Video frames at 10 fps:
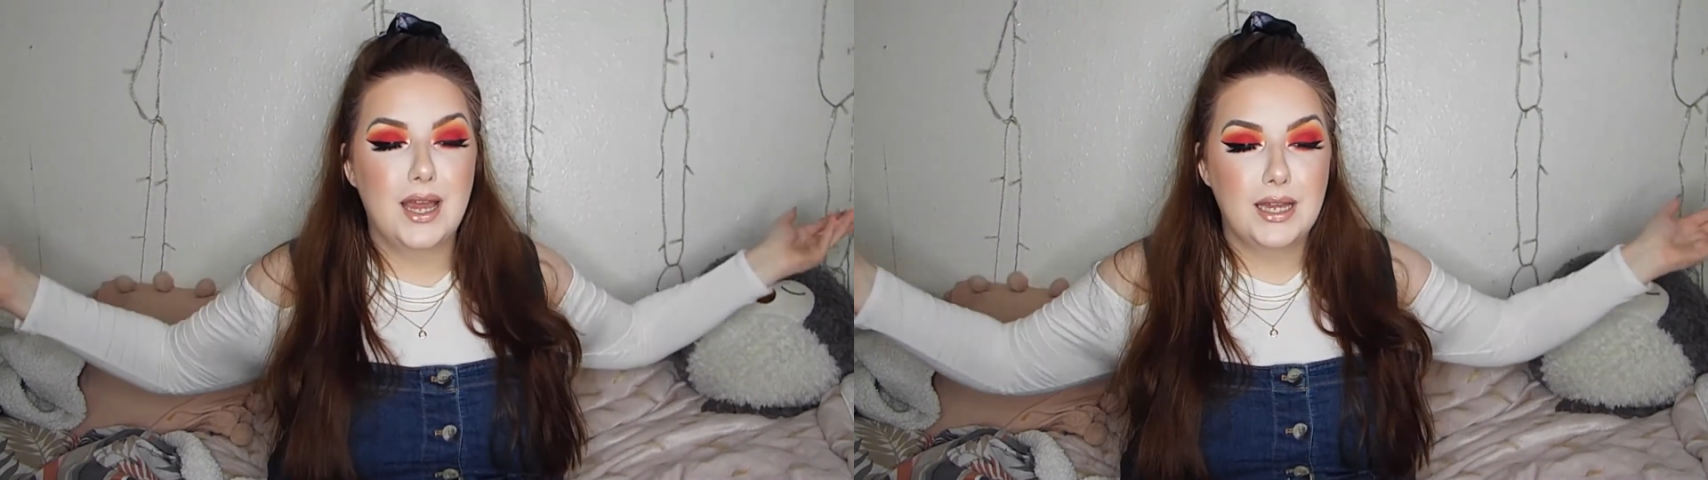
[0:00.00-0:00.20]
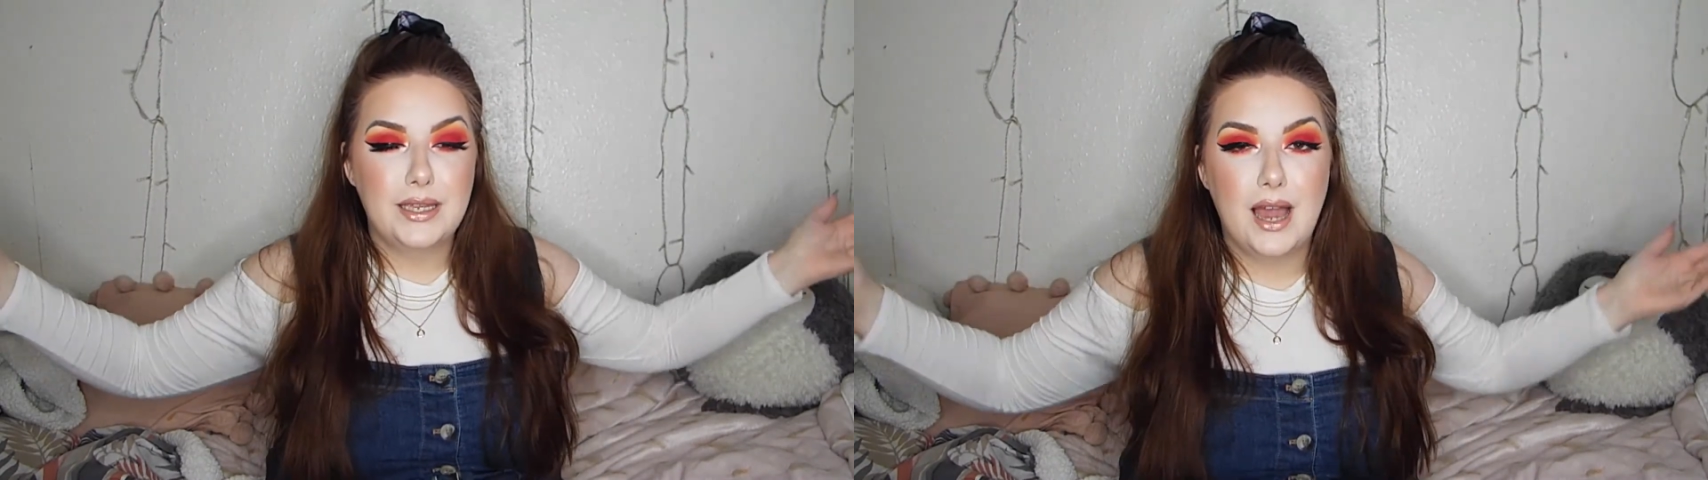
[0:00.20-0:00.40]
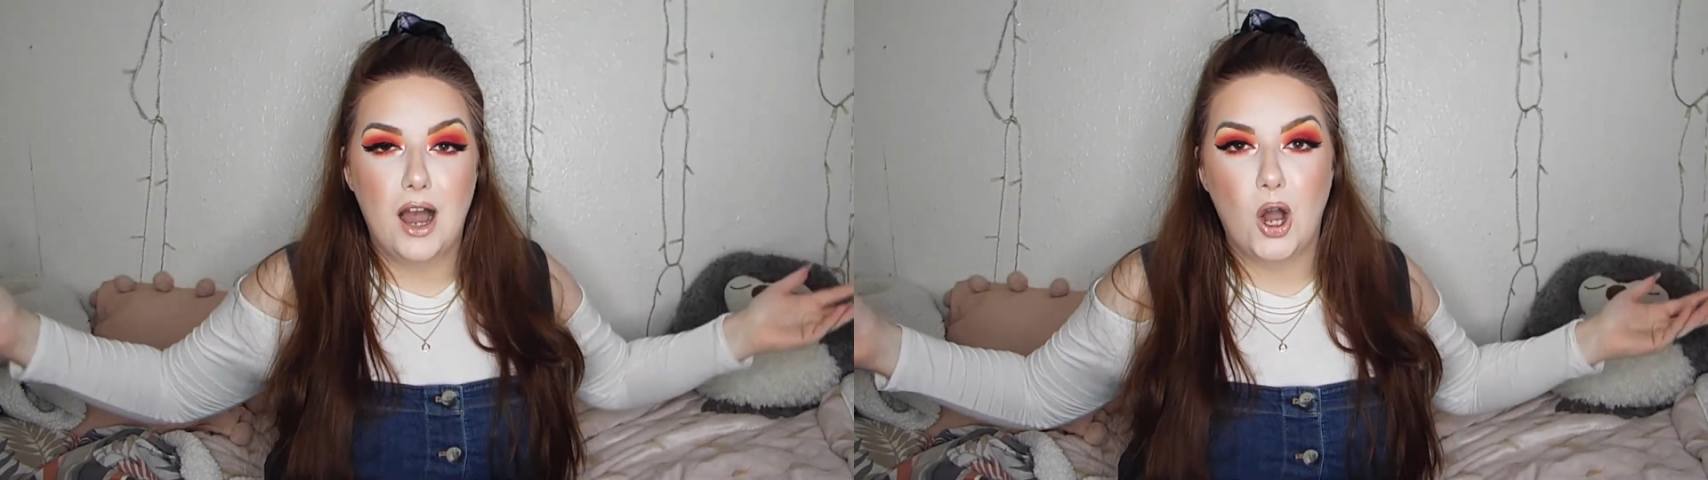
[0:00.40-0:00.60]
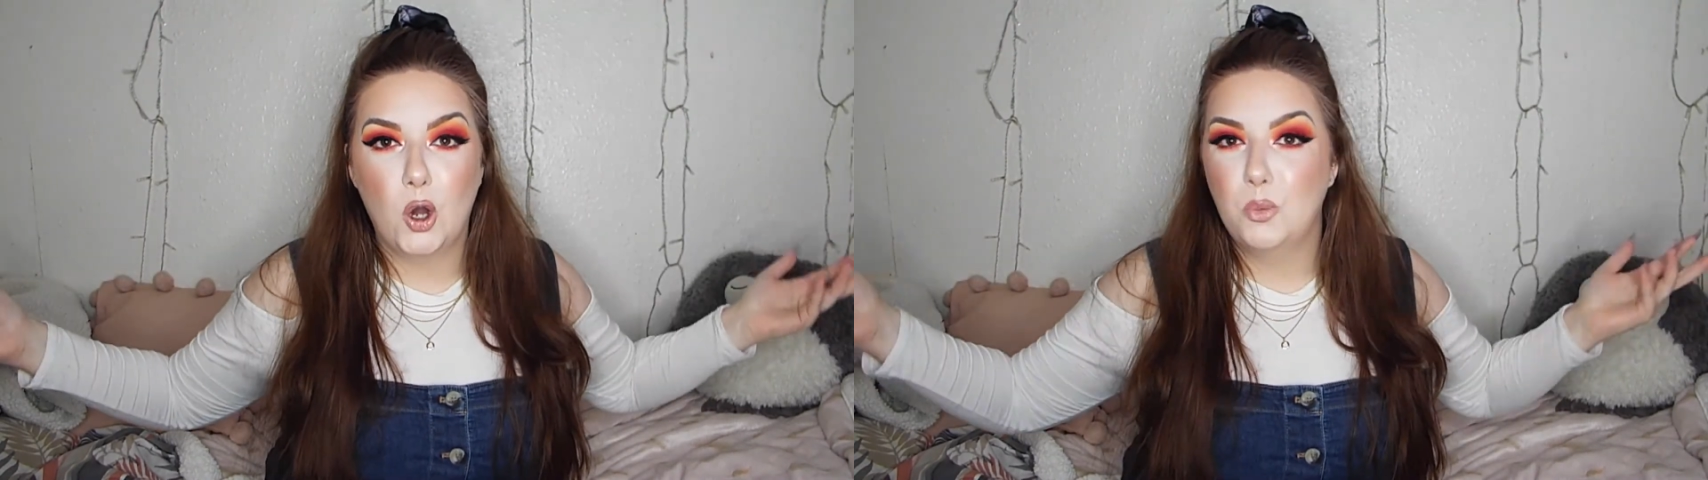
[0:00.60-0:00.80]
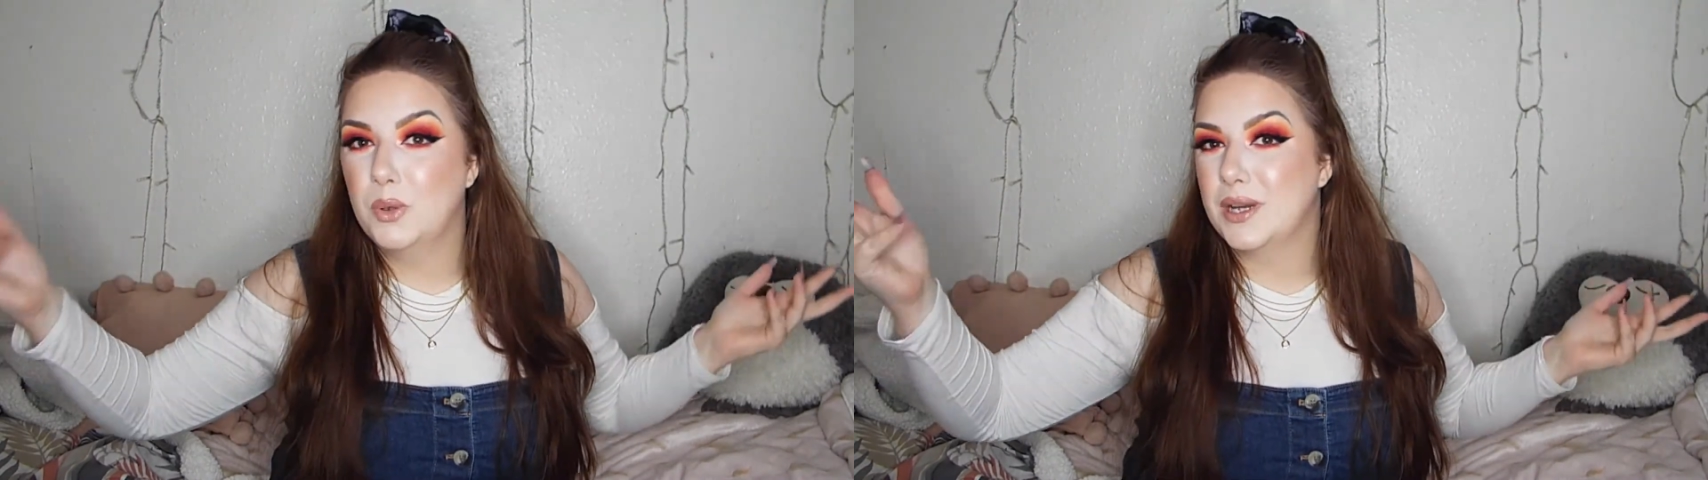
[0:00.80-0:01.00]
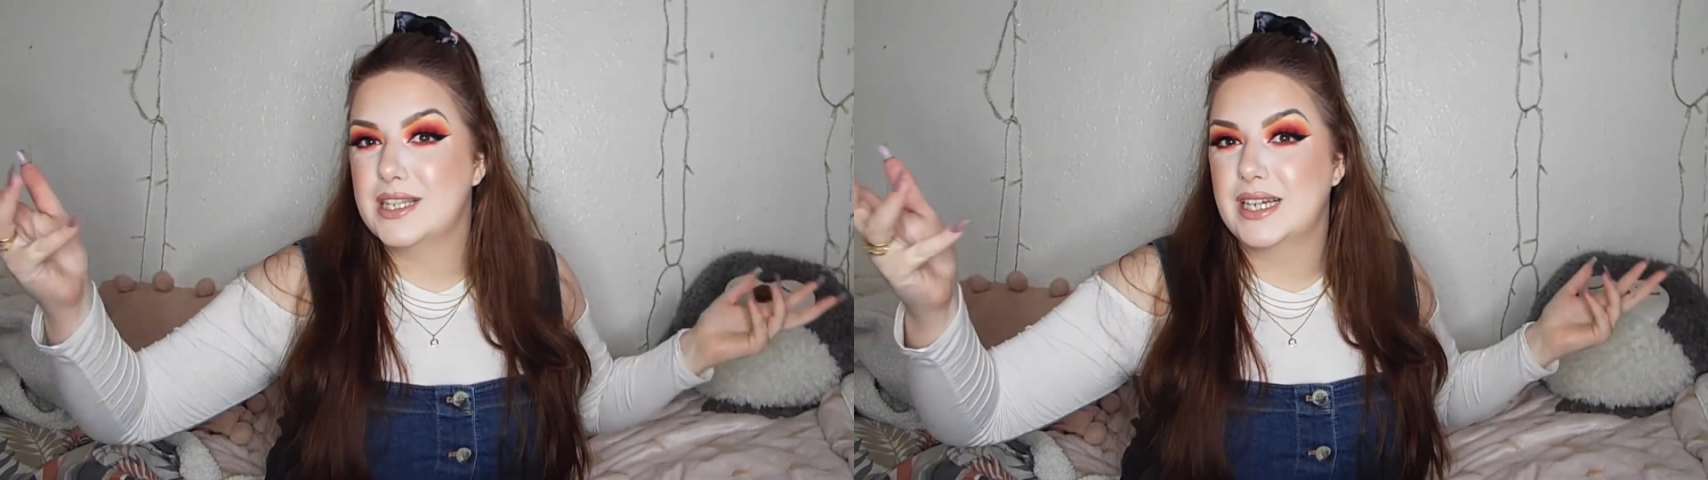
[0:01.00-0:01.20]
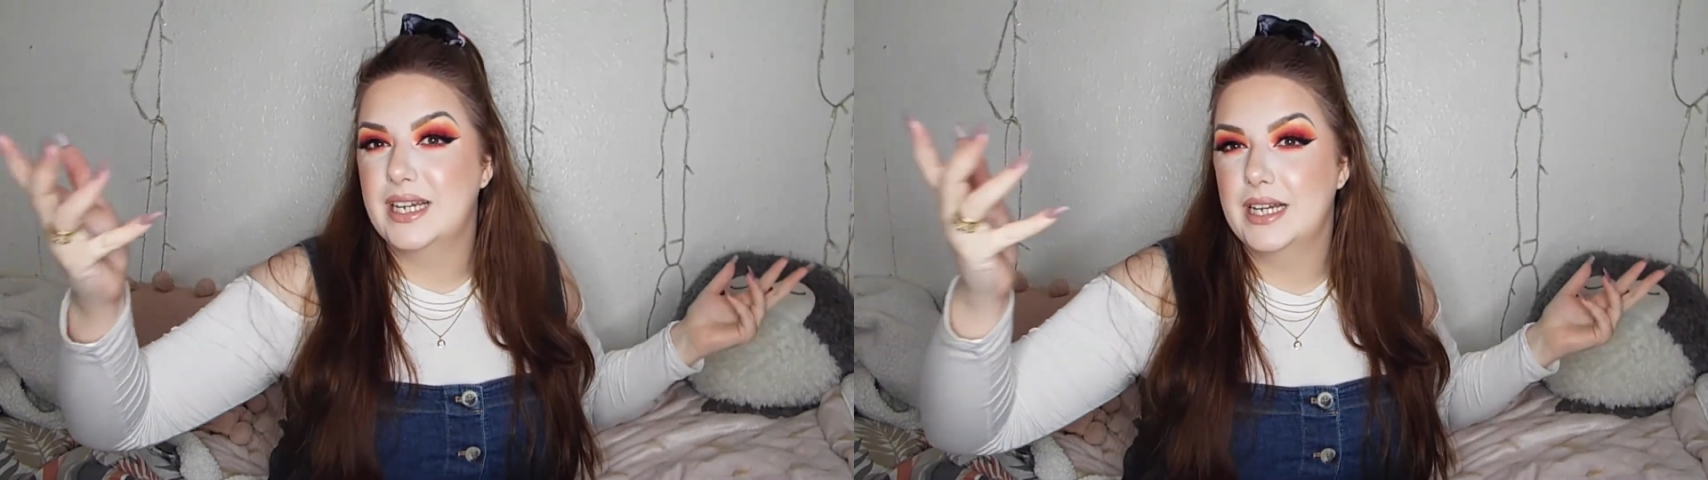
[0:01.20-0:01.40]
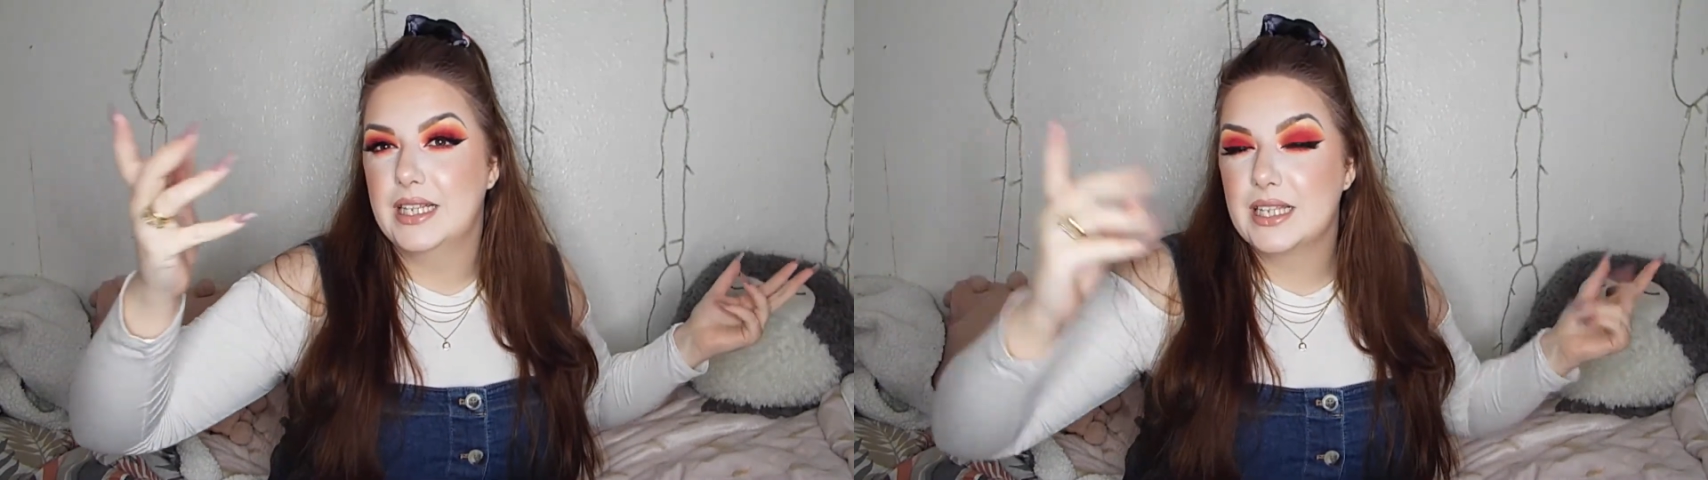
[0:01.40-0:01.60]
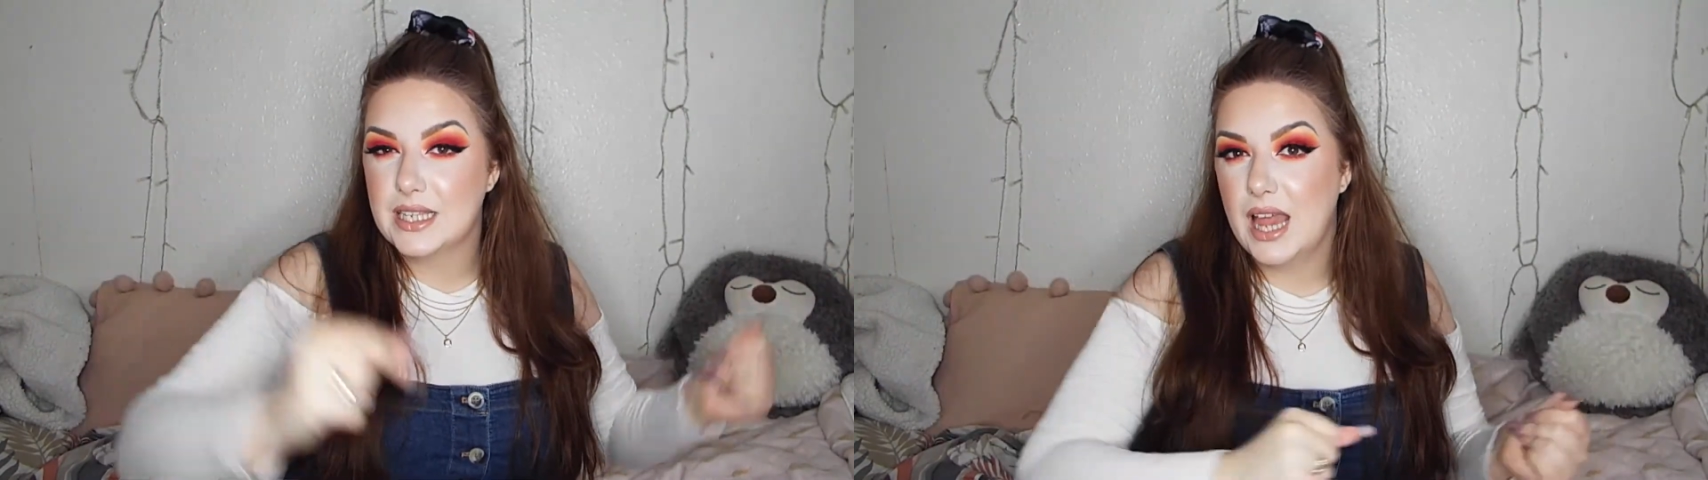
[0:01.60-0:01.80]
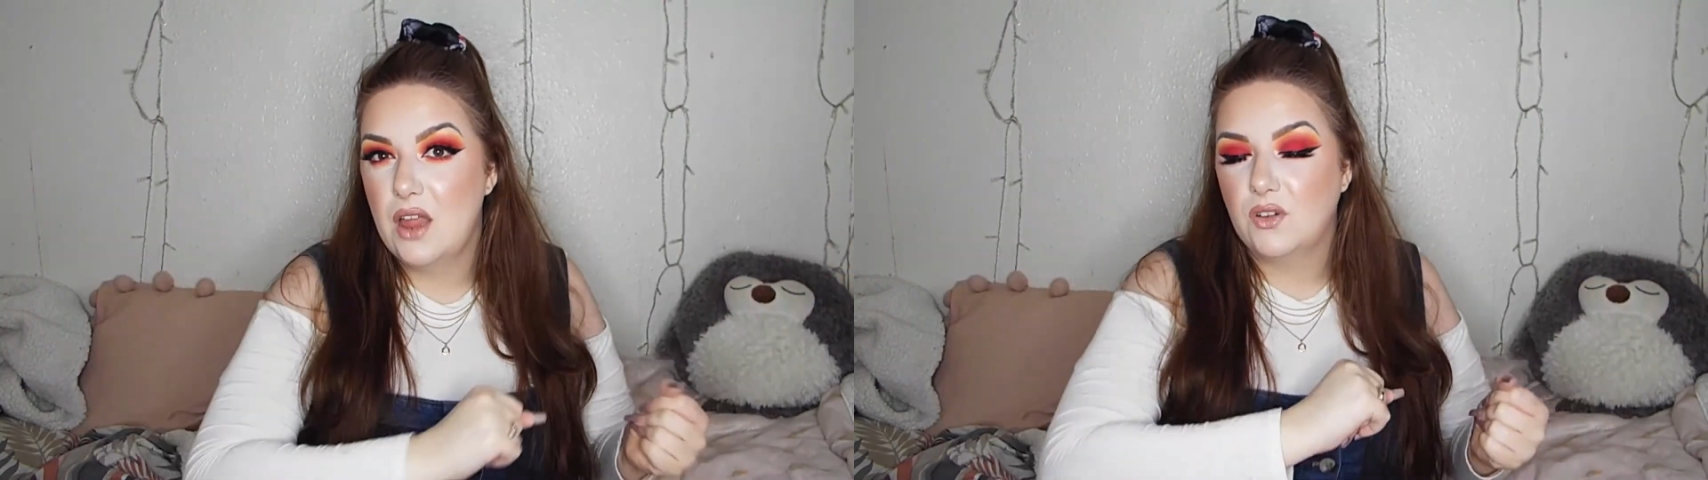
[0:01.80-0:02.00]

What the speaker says: Yeah, I hope you are staying safe.